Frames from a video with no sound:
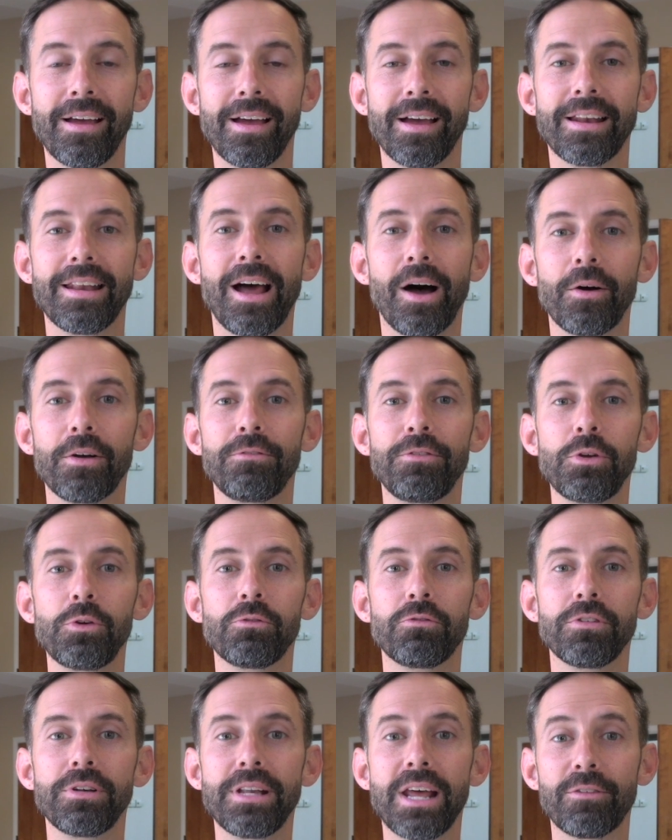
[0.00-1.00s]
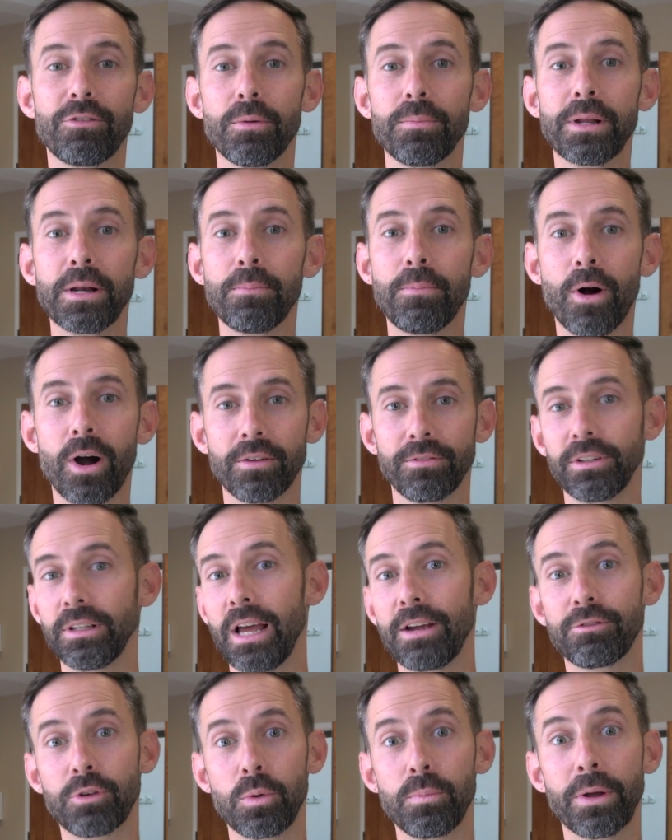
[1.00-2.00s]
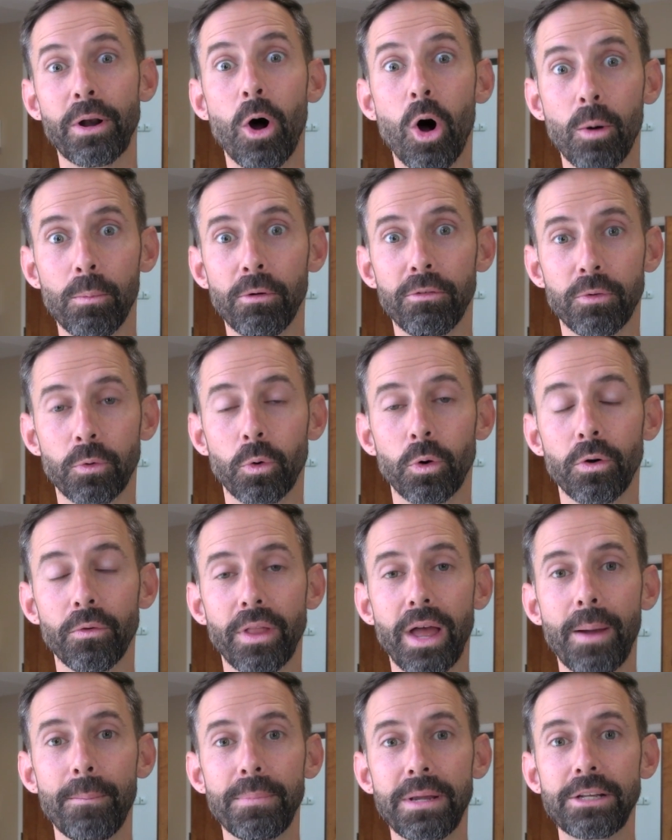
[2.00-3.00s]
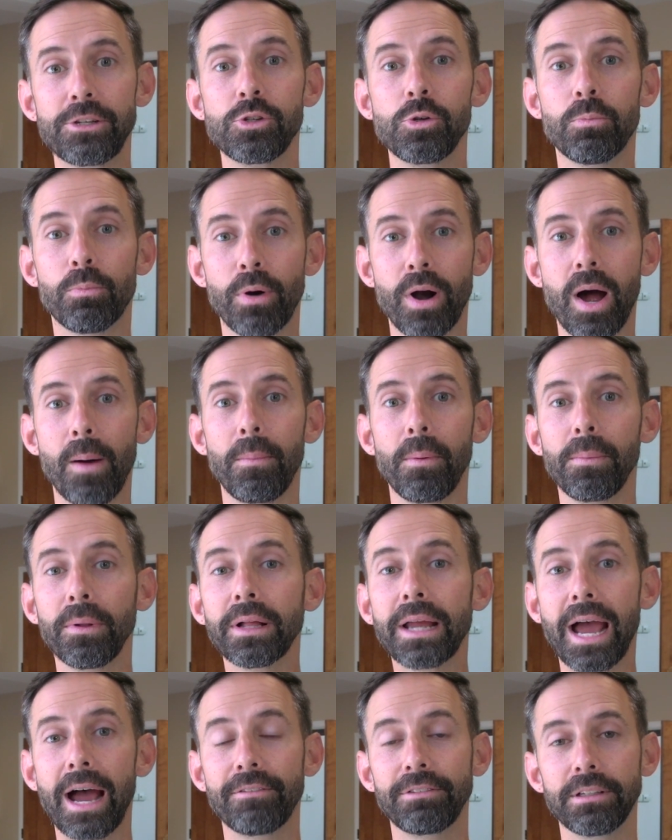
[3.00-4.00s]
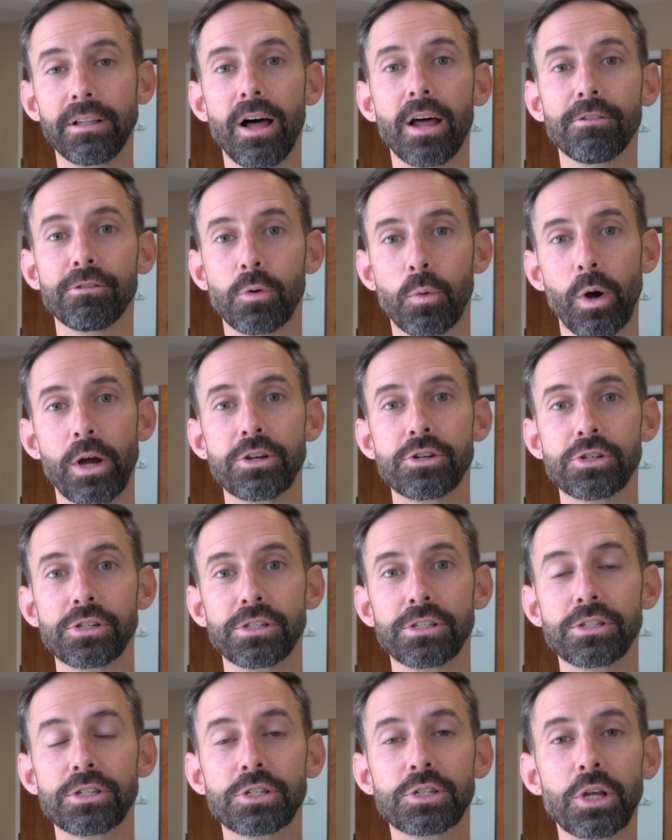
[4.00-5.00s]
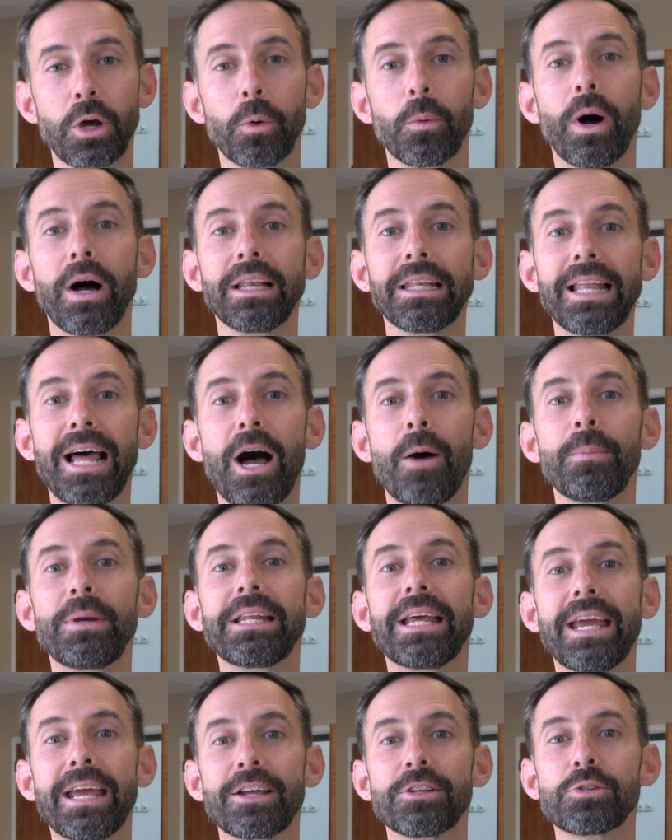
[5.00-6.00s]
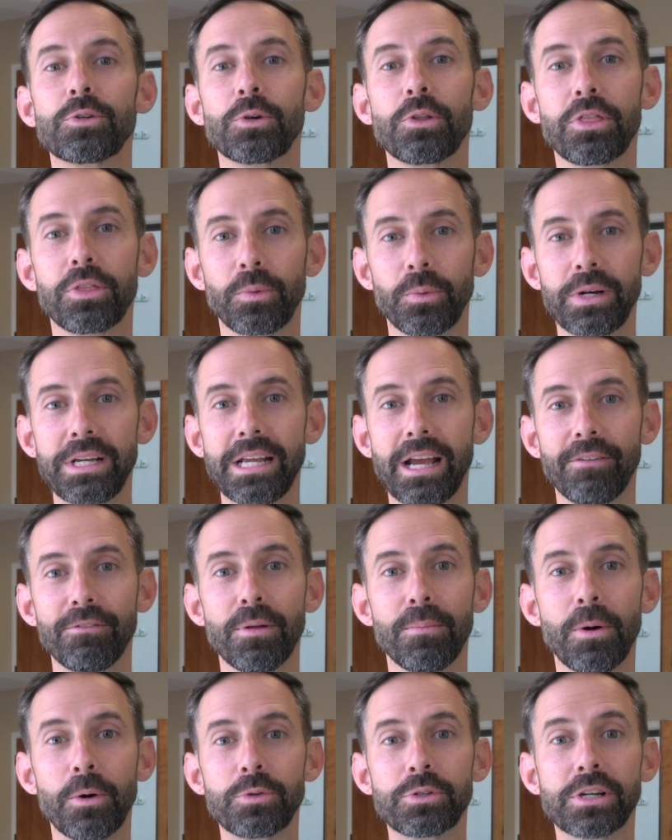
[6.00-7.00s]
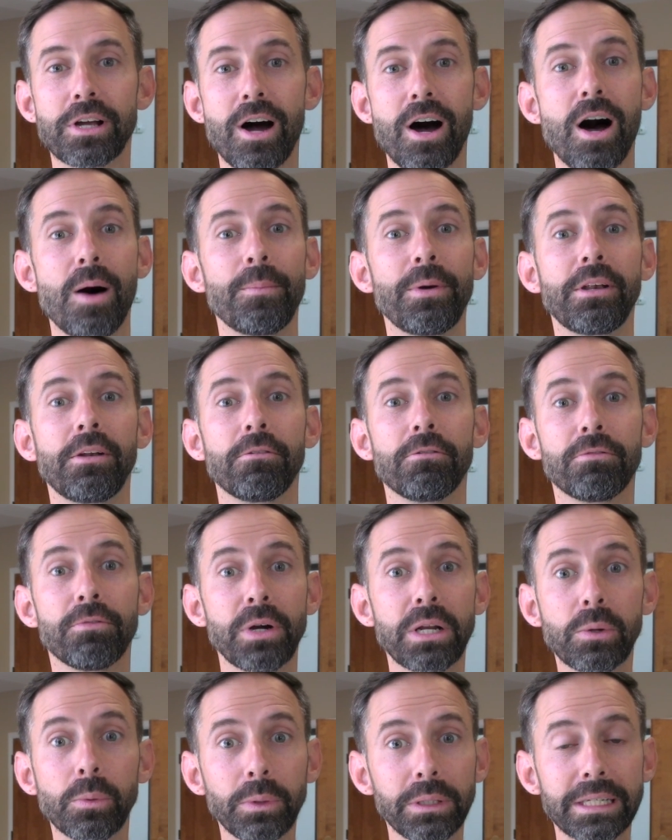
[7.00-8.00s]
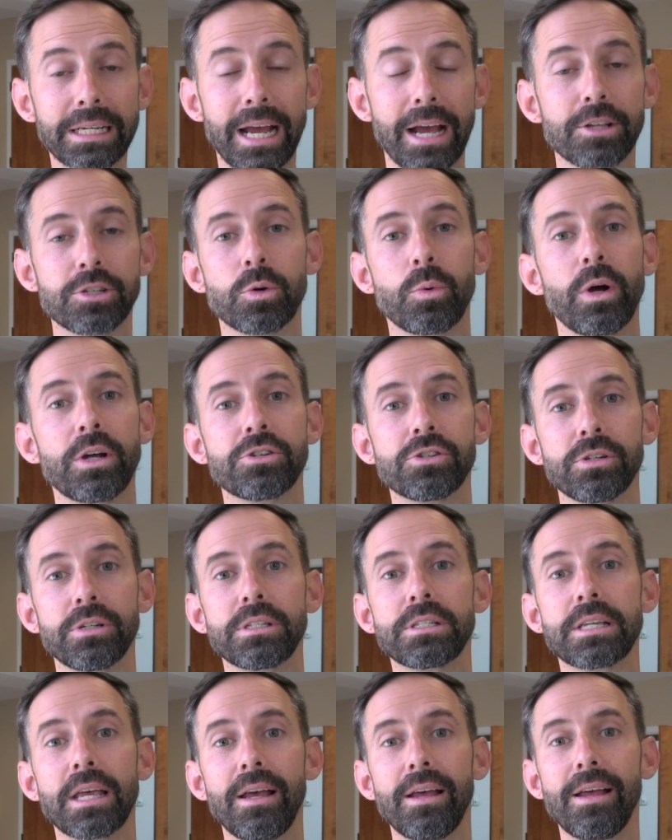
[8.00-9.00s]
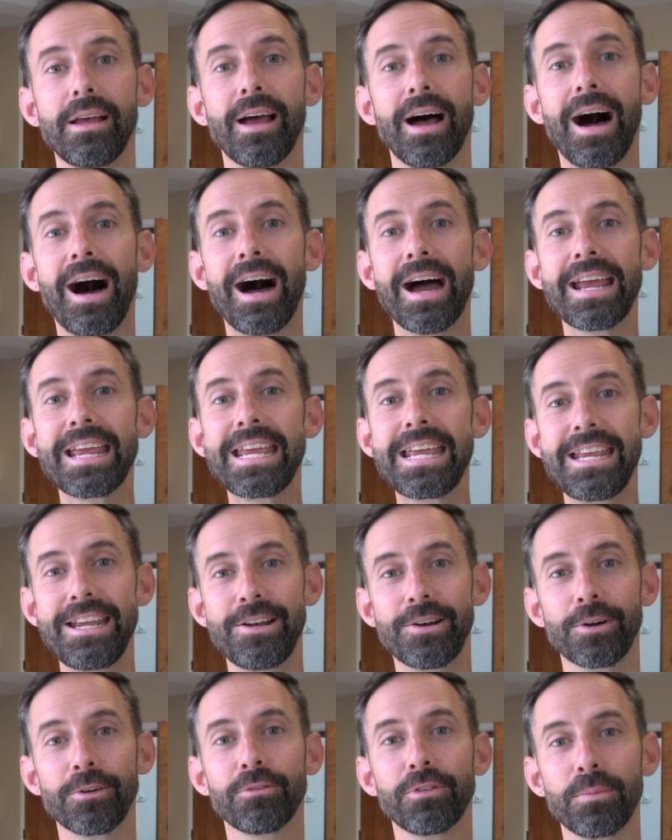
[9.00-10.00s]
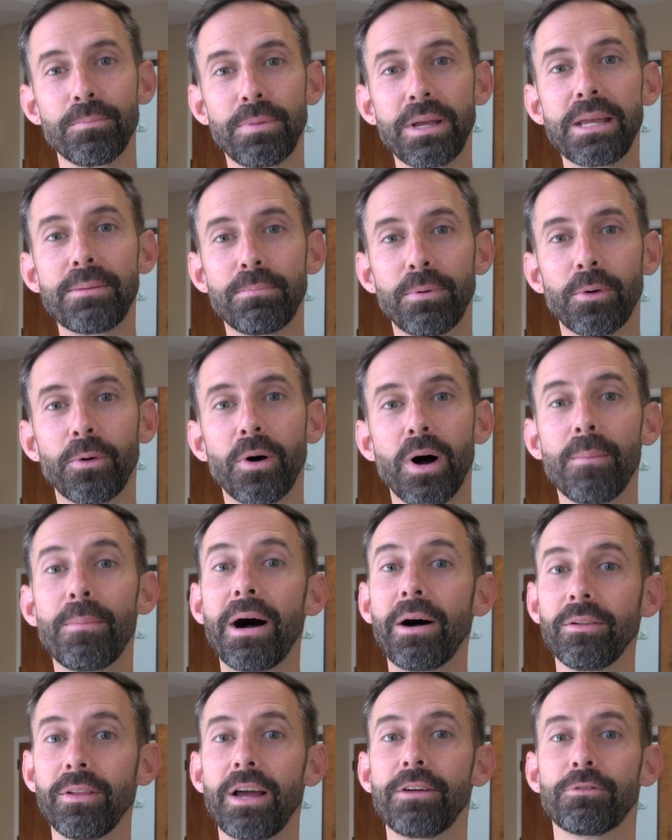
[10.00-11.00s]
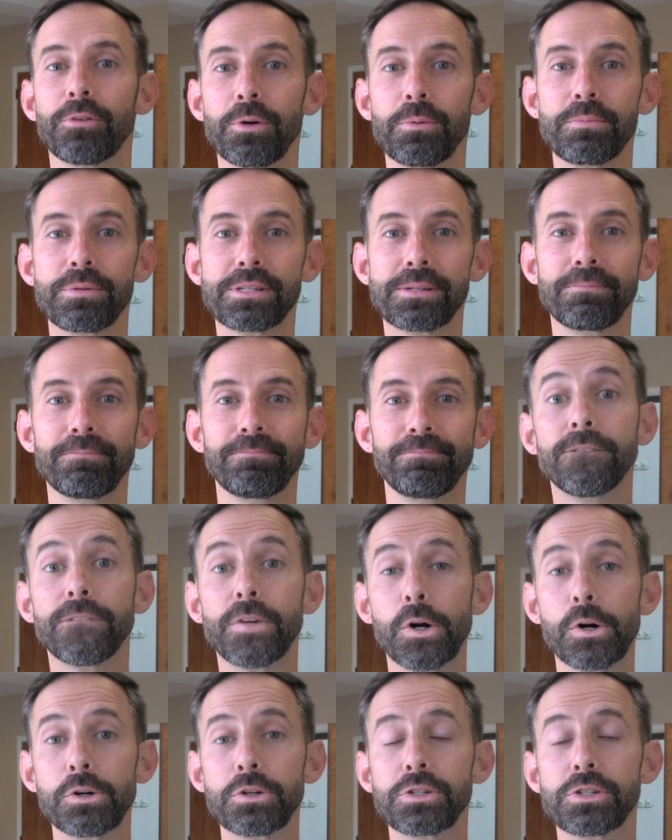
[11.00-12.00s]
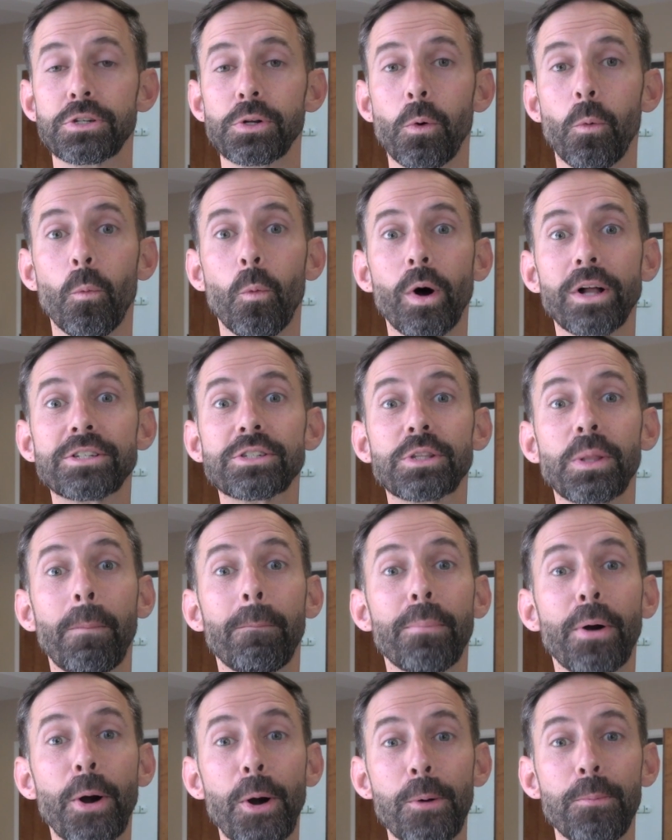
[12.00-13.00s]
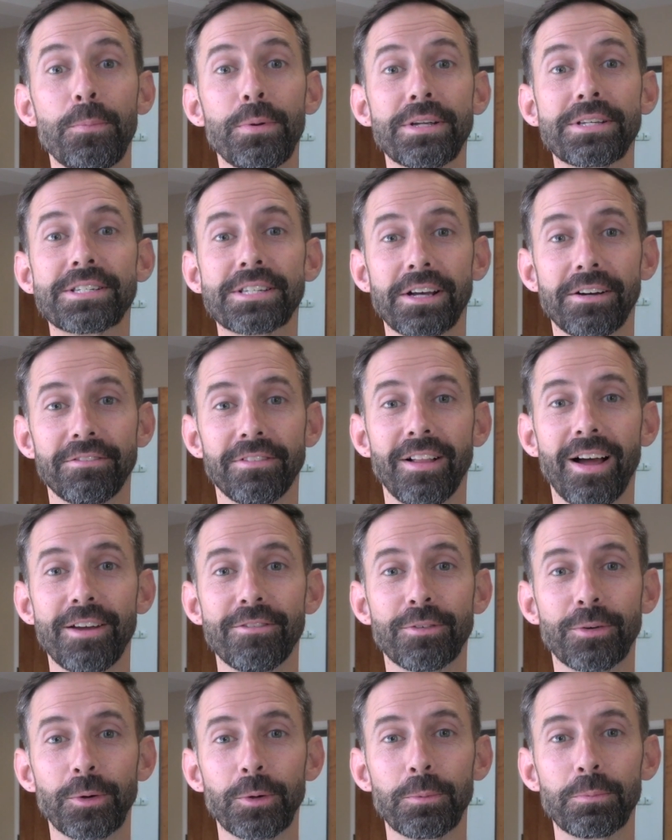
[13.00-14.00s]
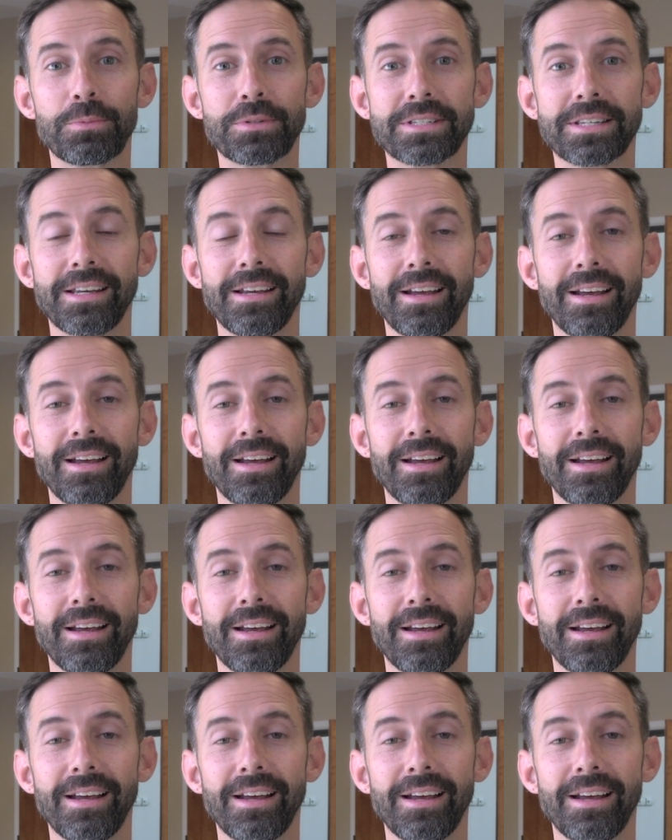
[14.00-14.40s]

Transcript: Now, if you've never been a part of a life group at all before, that means you probably have a lot of questions. So allow me to answer 3 of the most common, frequently asked questions I hear from people about life groups. First, what's the purpose of life groups?